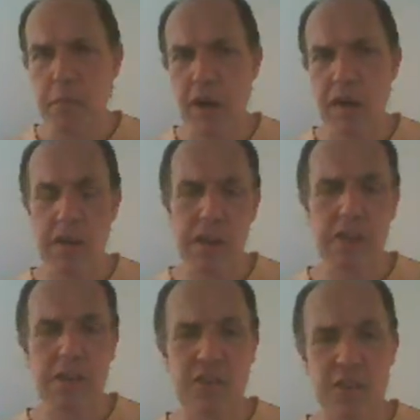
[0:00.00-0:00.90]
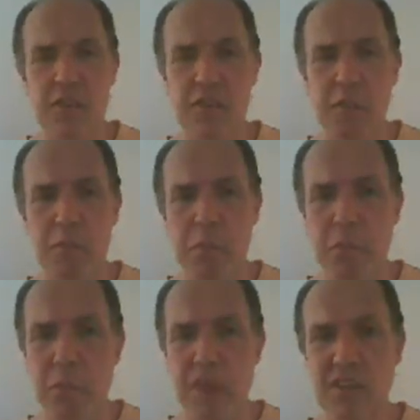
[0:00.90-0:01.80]
but it's just
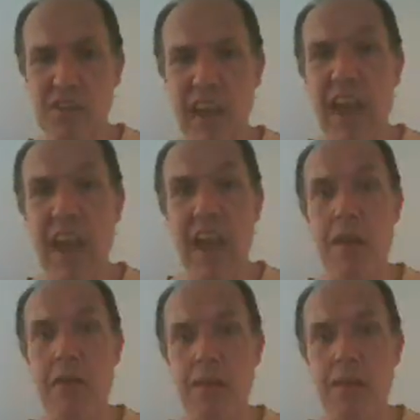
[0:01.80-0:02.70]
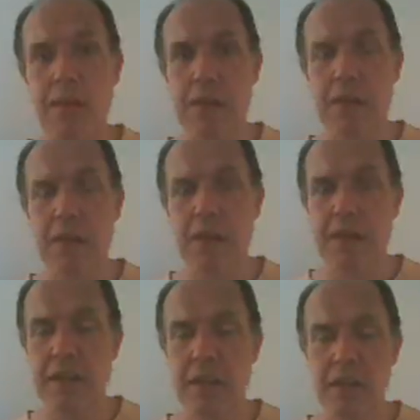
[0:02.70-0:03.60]
best to have
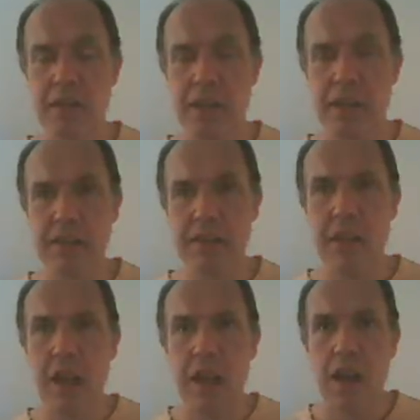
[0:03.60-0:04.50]
these things.